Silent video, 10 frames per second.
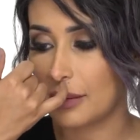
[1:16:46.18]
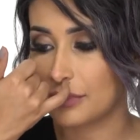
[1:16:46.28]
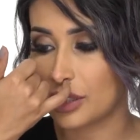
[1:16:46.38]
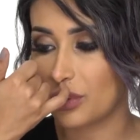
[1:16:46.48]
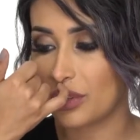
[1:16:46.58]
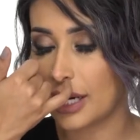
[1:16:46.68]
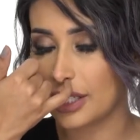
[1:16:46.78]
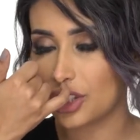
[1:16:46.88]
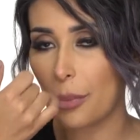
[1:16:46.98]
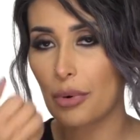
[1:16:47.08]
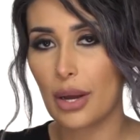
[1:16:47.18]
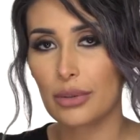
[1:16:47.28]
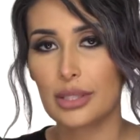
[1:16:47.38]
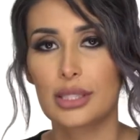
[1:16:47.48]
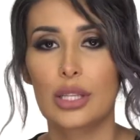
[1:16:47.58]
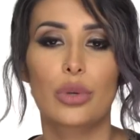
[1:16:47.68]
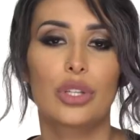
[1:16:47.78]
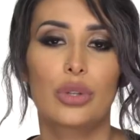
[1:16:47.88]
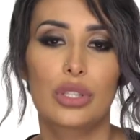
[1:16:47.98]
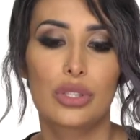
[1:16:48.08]
So kind of shop around and see what
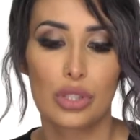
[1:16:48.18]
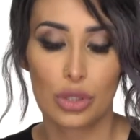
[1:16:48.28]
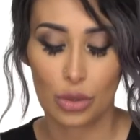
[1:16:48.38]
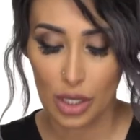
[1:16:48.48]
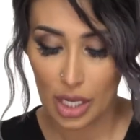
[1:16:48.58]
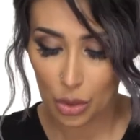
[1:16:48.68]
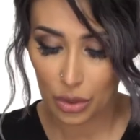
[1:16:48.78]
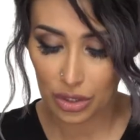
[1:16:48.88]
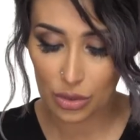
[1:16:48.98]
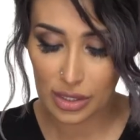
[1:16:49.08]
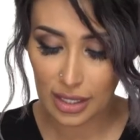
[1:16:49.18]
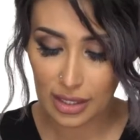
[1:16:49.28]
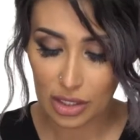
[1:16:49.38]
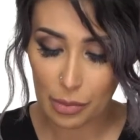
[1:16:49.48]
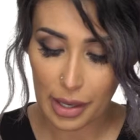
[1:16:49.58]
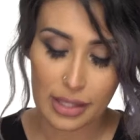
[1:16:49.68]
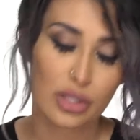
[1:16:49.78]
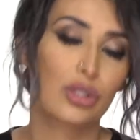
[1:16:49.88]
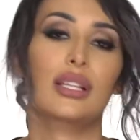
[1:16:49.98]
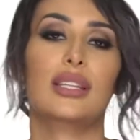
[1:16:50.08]
you can do with using thinner
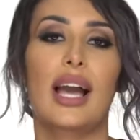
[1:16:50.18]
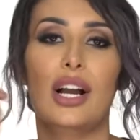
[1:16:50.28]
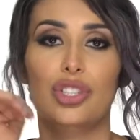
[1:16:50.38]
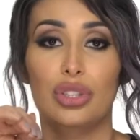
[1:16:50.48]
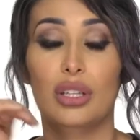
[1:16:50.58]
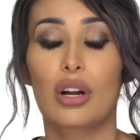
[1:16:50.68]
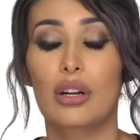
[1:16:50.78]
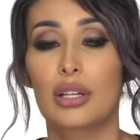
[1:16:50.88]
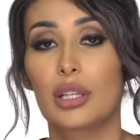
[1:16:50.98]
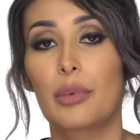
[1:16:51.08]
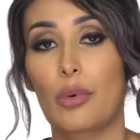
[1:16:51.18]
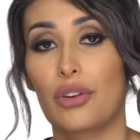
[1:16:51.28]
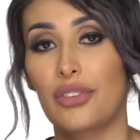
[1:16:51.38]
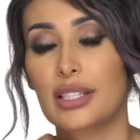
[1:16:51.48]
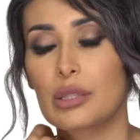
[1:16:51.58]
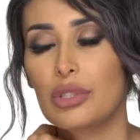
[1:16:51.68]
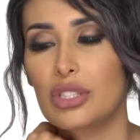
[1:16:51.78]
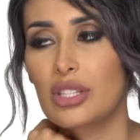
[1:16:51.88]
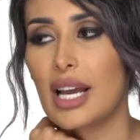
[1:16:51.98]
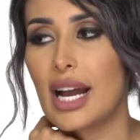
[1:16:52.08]
bands so that they actually are a little bit more flexible
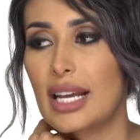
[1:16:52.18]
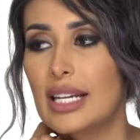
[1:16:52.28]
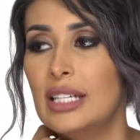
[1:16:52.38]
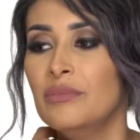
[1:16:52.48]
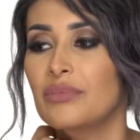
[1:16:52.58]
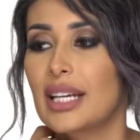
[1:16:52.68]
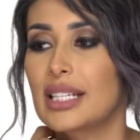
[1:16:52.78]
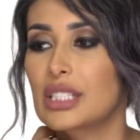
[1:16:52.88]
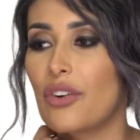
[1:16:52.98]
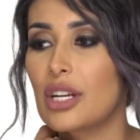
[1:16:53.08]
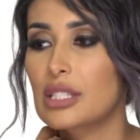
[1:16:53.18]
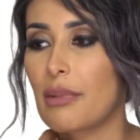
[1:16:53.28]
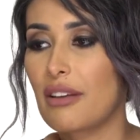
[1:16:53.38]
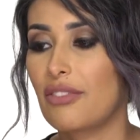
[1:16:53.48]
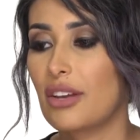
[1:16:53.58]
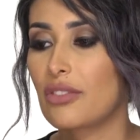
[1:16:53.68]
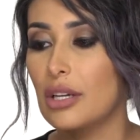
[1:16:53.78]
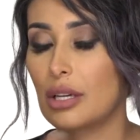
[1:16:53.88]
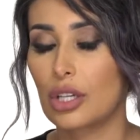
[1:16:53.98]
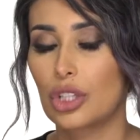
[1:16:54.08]
to the eye. And as far as my
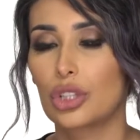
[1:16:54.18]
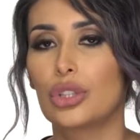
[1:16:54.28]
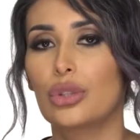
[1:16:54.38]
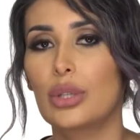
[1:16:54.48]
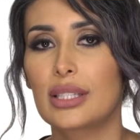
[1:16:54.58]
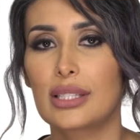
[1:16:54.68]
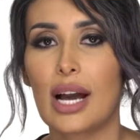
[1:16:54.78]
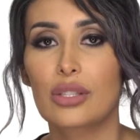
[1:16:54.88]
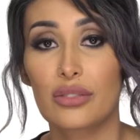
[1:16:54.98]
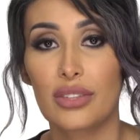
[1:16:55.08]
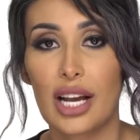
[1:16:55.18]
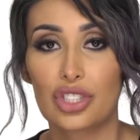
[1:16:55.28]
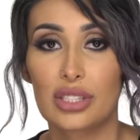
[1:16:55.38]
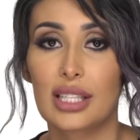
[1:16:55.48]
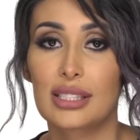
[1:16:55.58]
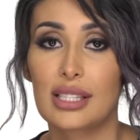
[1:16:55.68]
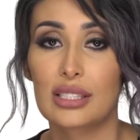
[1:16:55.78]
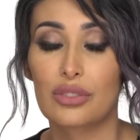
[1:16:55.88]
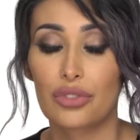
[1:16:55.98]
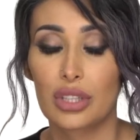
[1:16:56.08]
favorite glue, it's the House of Lashes
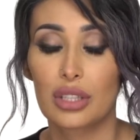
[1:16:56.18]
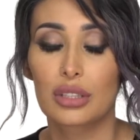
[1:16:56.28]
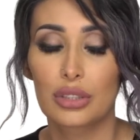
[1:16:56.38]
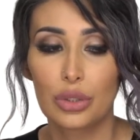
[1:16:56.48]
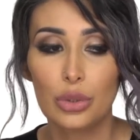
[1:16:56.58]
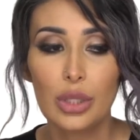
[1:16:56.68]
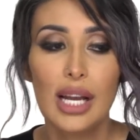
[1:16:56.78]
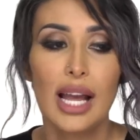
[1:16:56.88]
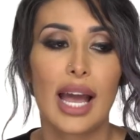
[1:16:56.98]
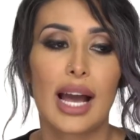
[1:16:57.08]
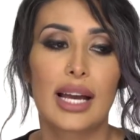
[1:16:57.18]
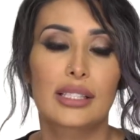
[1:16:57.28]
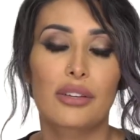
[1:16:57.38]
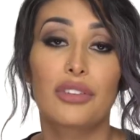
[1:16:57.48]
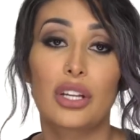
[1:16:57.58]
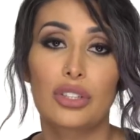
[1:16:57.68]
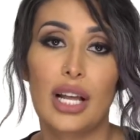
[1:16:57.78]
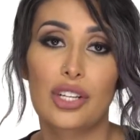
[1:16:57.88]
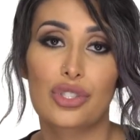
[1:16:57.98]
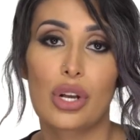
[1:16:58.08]
latex-free glue, and Flutter
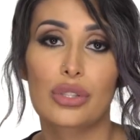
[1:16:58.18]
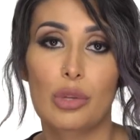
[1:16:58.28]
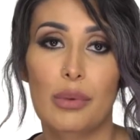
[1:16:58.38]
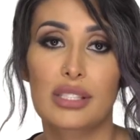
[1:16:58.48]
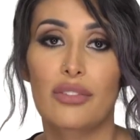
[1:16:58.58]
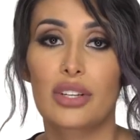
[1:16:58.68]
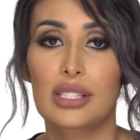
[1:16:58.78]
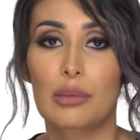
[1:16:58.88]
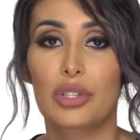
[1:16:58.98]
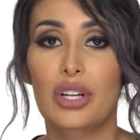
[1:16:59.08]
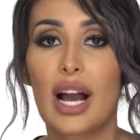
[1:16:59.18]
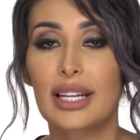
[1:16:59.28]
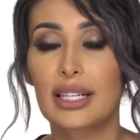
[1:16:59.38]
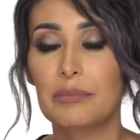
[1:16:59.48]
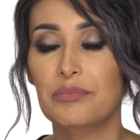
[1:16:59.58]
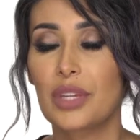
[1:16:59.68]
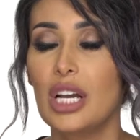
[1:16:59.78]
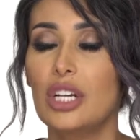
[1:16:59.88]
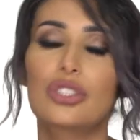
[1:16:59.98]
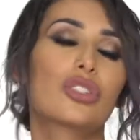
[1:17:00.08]
Lashes also makes a very similar item.
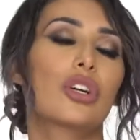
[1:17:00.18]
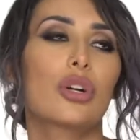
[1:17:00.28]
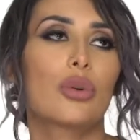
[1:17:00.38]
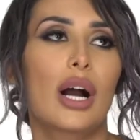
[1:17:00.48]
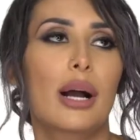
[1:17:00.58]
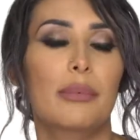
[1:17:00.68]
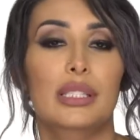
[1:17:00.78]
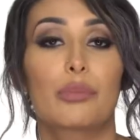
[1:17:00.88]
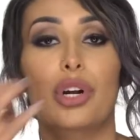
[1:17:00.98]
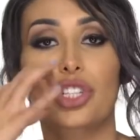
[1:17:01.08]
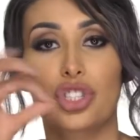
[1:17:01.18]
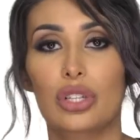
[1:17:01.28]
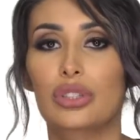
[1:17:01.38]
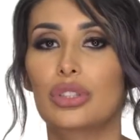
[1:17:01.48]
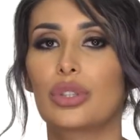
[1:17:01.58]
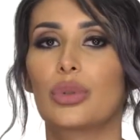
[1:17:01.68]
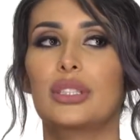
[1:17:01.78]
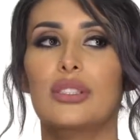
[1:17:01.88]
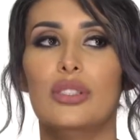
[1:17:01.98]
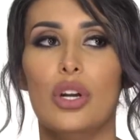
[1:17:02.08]
So it's a brush-on glue,
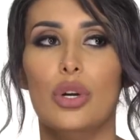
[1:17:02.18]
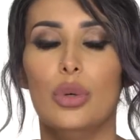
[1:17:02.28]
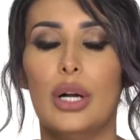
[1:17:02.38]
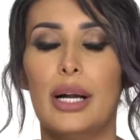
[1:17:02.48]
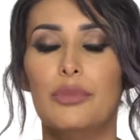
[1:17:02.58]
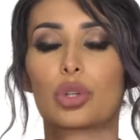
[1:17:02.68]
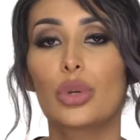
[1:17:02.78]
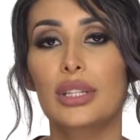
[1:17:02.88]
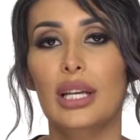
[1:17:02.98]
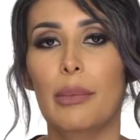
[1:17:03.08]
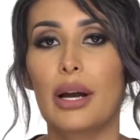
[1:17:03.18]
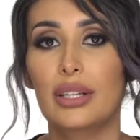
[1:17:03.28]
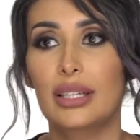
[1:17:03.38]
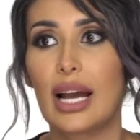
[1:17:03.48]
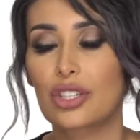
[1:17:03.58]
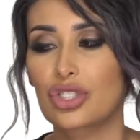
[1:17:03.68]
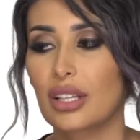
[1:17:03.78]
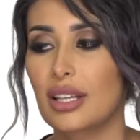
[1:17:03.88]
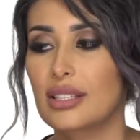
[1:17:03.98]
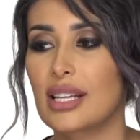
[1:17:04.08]
and so the cool thing about it
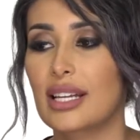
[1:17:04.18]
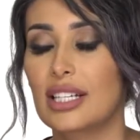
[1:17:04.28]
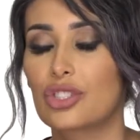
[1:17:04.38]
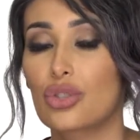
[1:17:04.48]
actually is that it